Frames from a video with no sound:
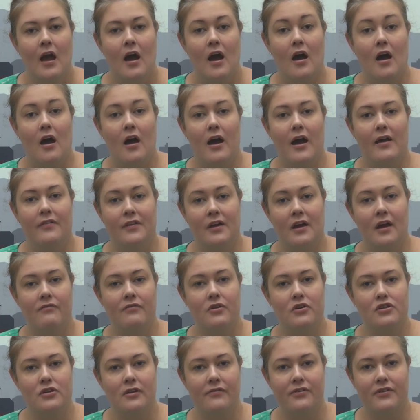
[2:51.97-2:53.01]
And the
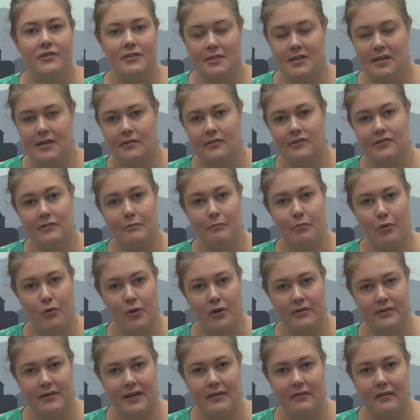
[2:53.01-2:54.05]
governor's office did
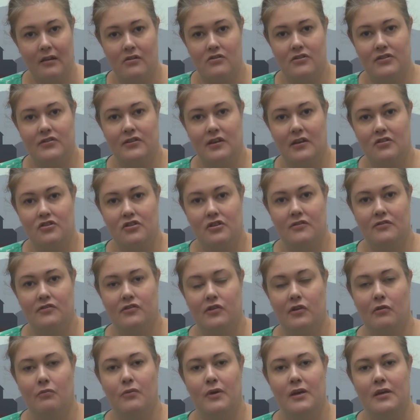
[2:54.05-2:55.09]
support that legislation,
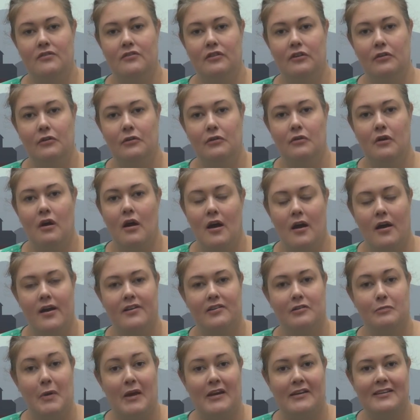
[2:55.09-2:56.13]
so we do
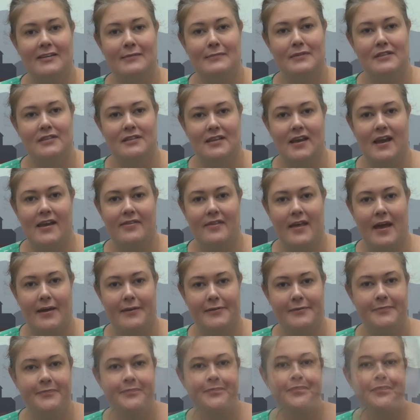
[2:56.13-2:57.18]
expect him to sign that.
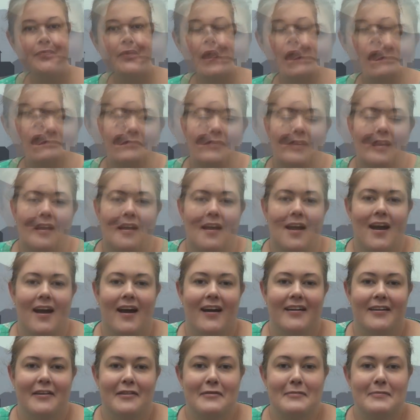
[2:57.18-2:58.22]

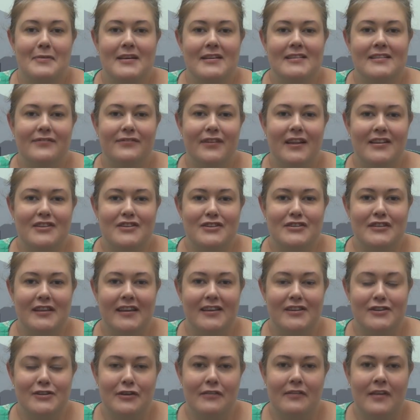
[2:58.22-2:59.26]
Another piece of
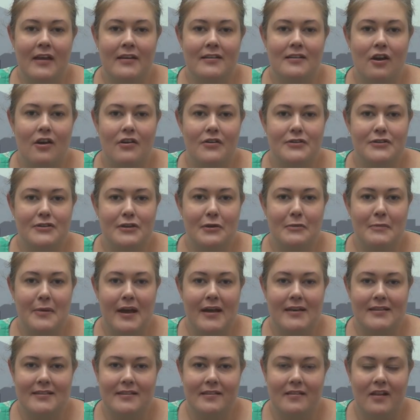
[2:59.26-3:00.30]
legislation that also
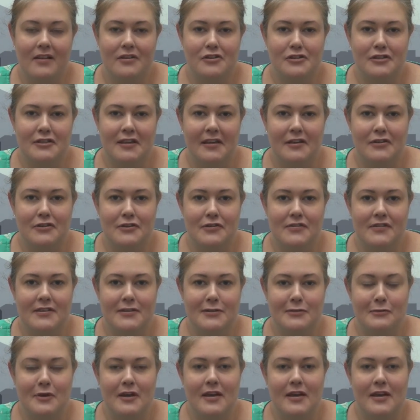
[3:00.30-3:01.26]
passed the legislature this